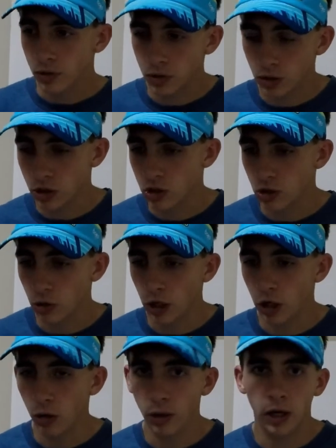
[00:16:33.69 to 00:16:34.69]
the
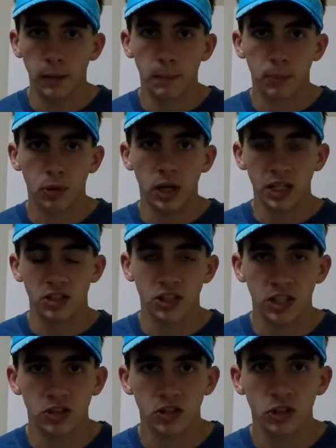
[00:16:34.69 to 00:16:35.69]
slow
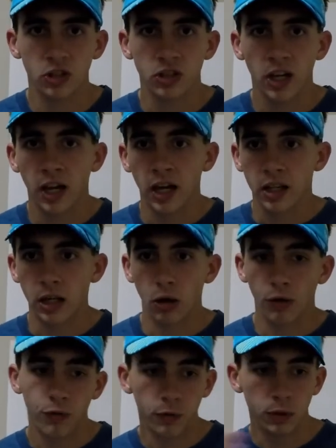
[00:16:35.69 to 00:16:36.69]
processes that
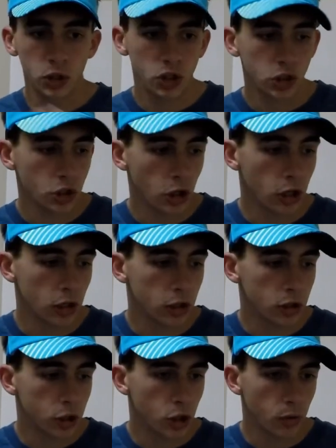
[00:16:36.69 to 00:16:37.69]
were from the start
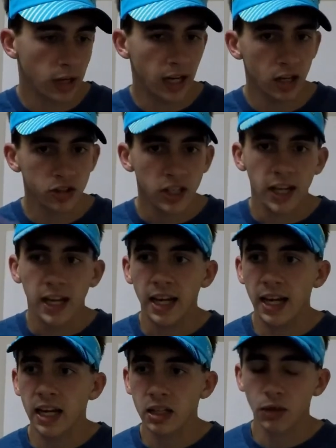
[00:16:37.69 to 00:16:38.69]
corrals
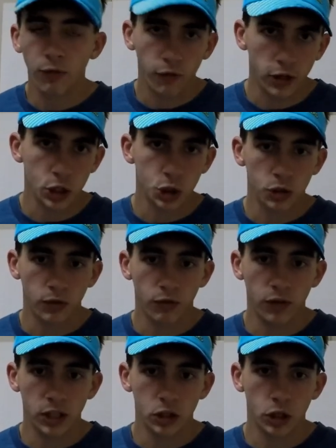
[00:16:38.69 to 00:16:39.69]
and the finish
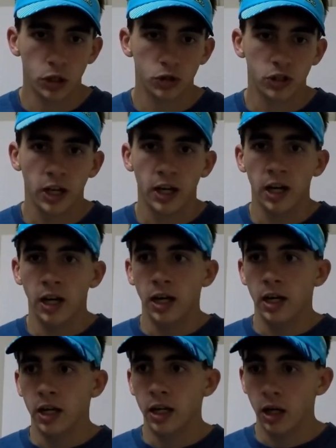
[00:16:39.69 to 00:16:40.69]
vendors.
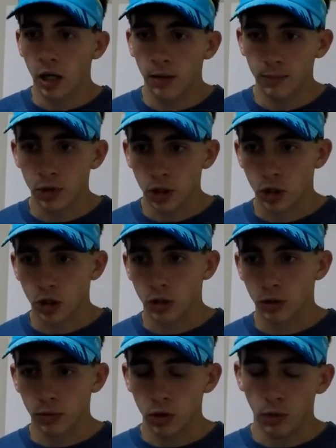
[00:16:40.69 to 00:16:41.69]

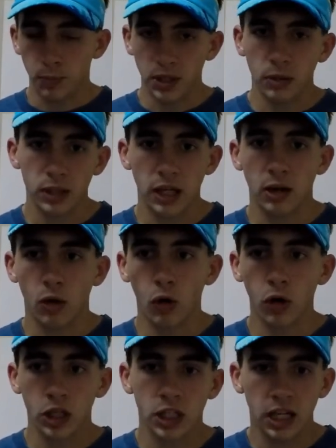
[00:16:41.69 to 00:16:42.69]
The people that
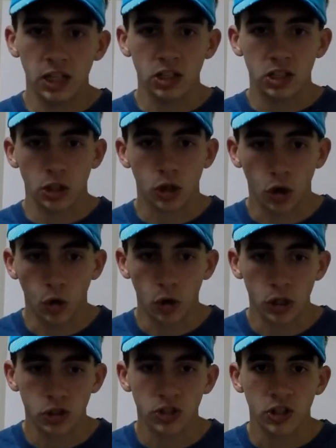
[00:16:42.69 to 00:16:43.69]
organized the
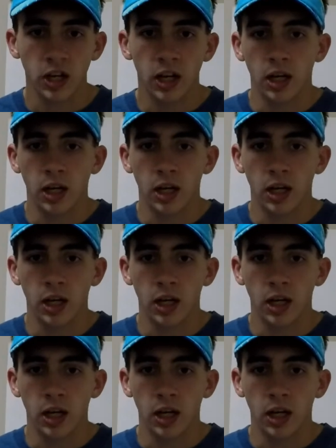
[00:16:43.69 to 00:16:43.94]
course